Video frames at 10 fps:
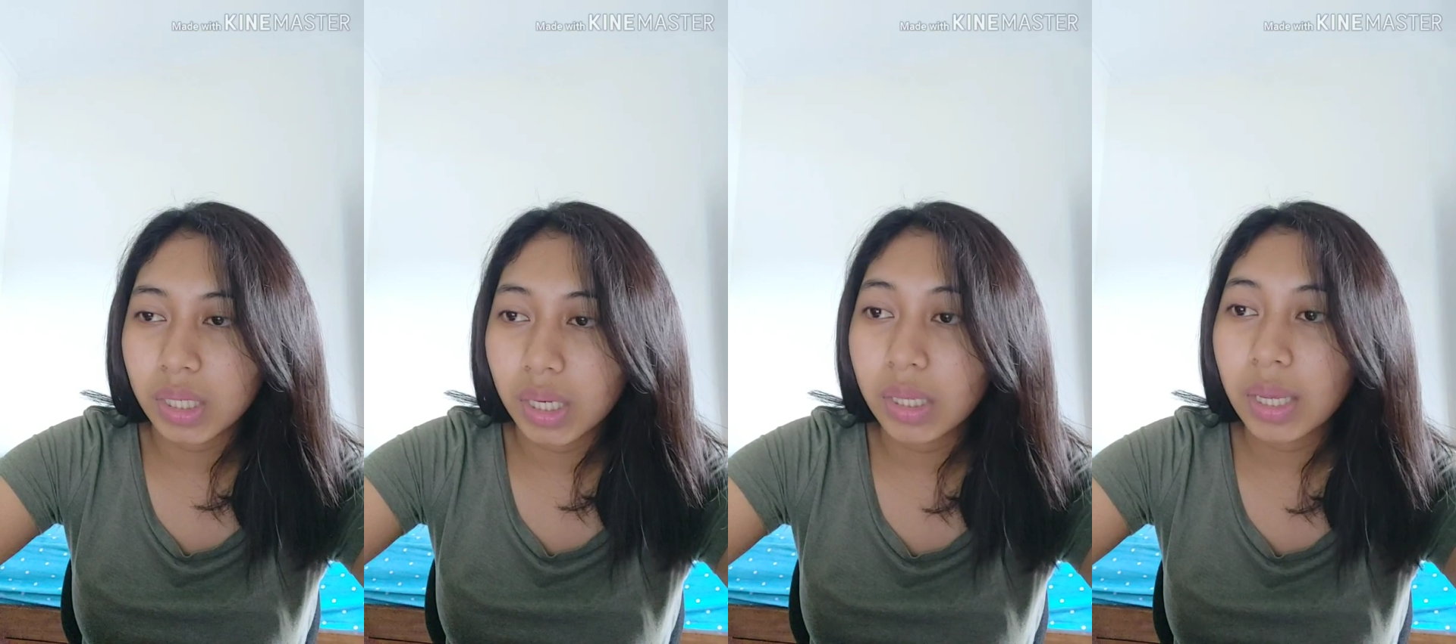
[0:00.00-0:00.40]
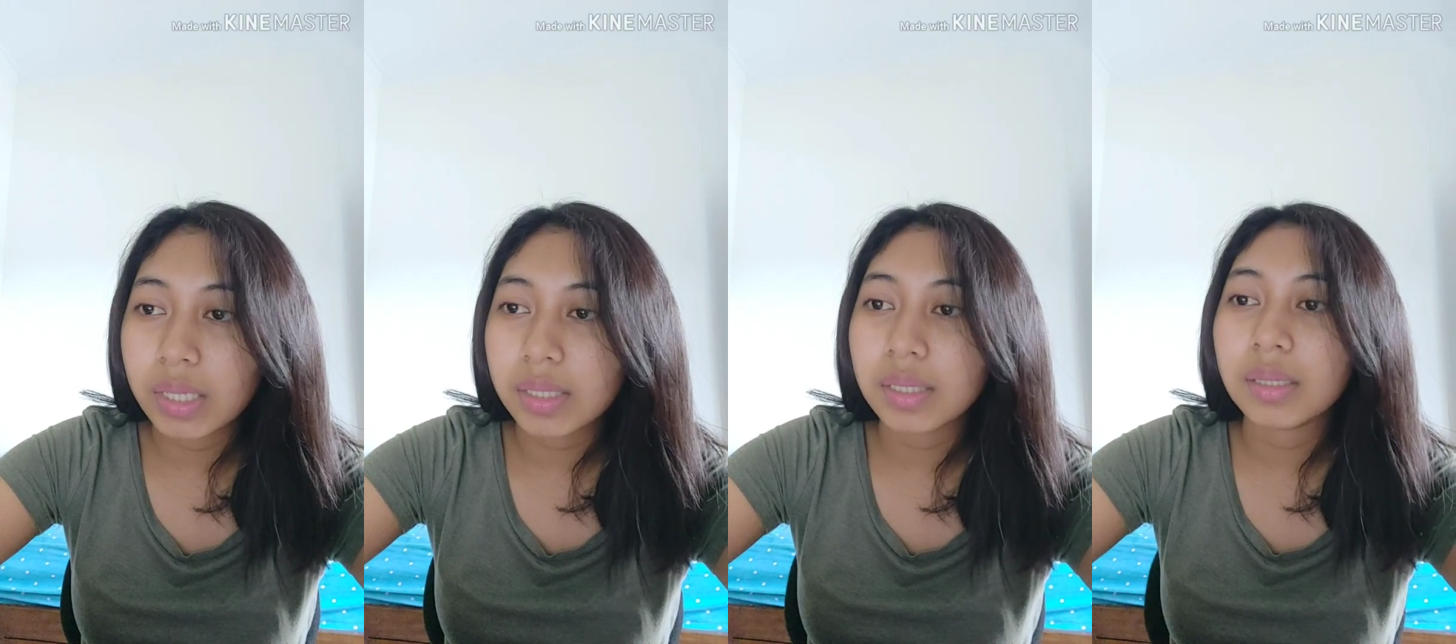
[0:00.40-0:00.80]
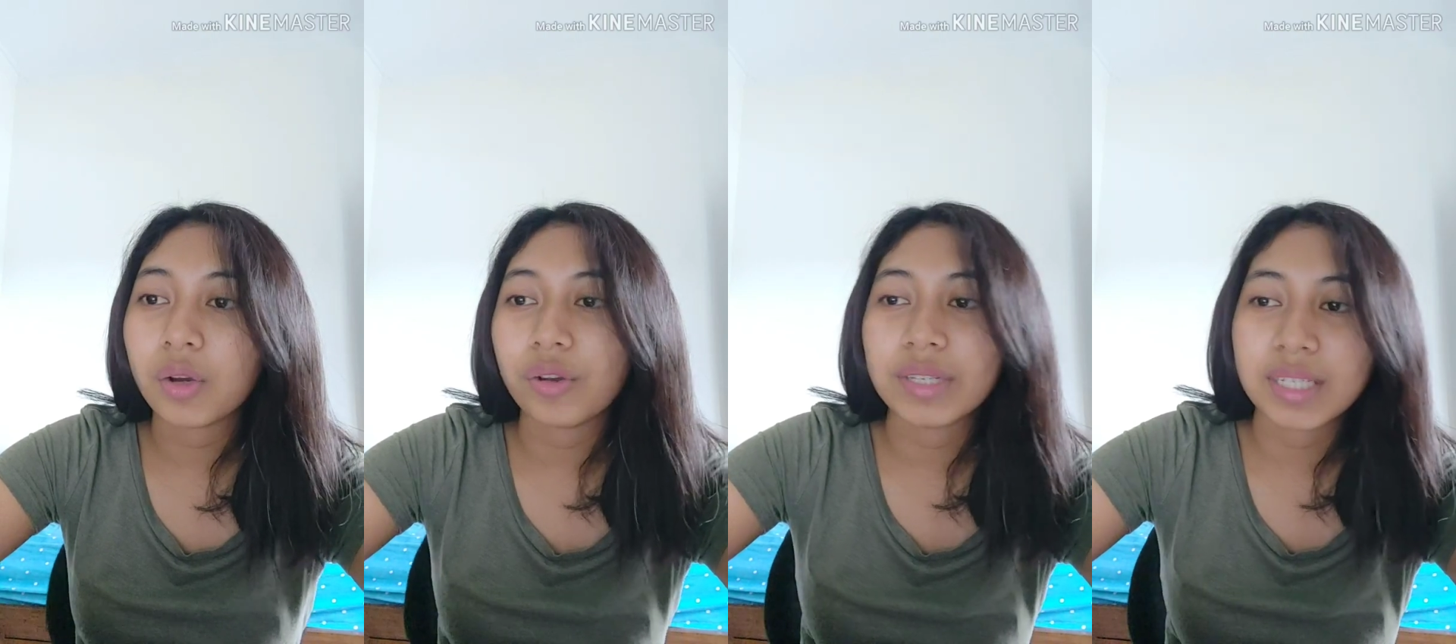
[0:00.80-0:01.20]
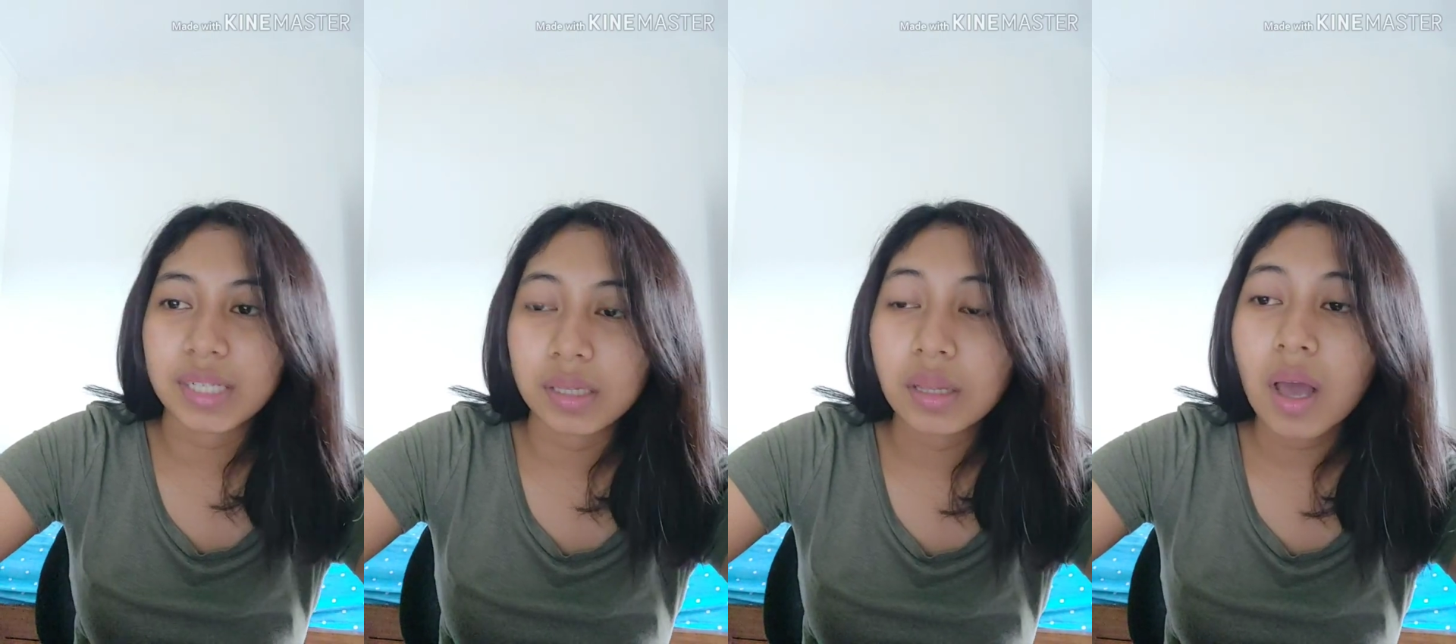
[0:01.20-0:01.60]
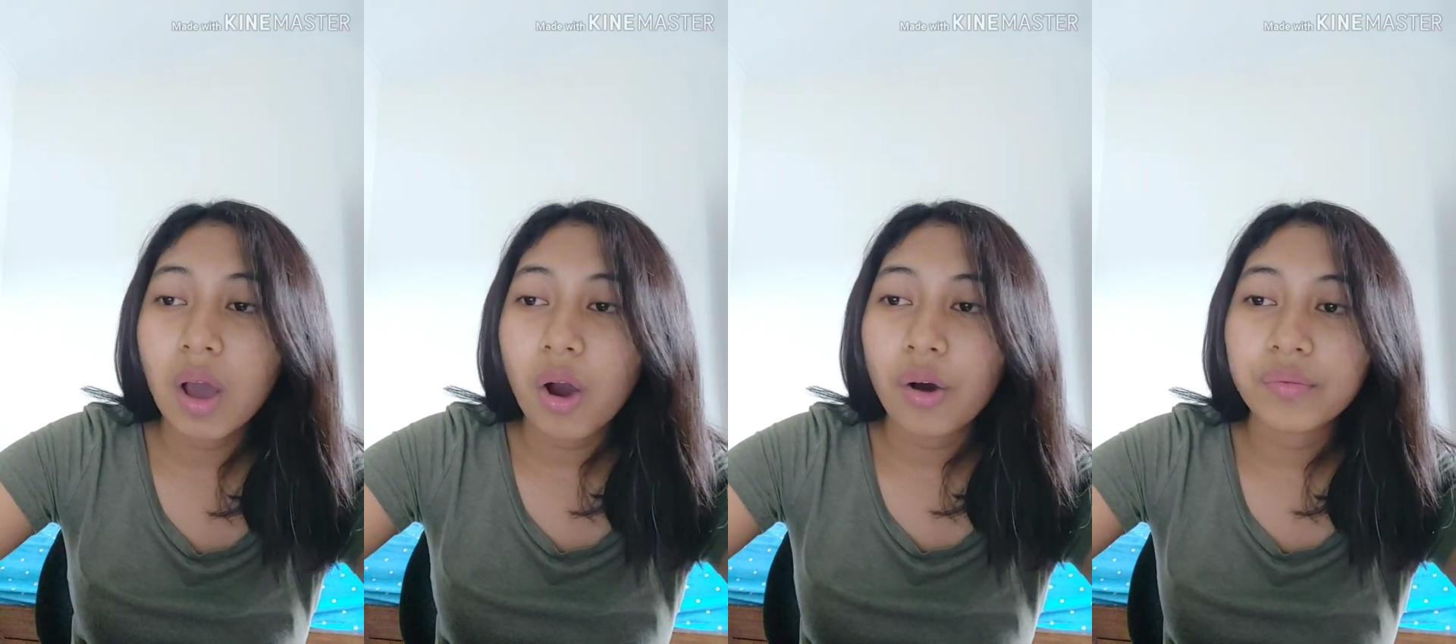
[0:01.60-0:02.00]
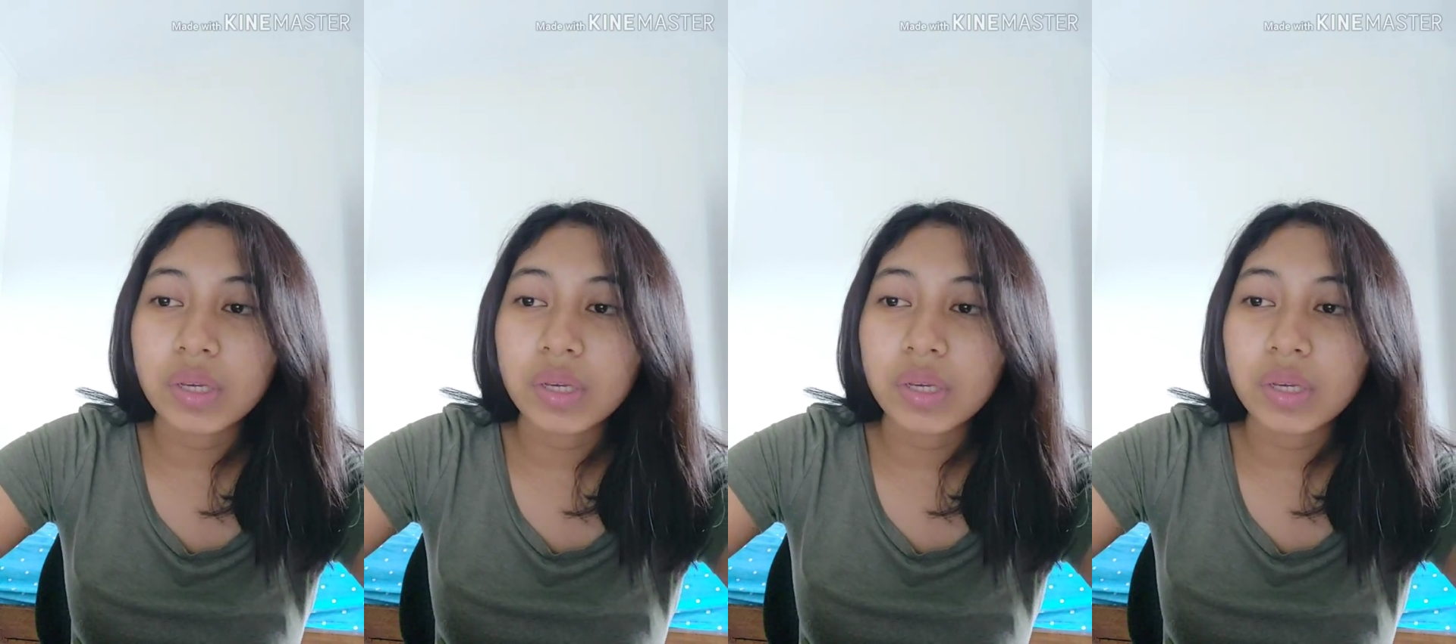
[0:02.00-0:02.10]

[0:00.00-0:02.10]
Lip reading: skin and see the condition of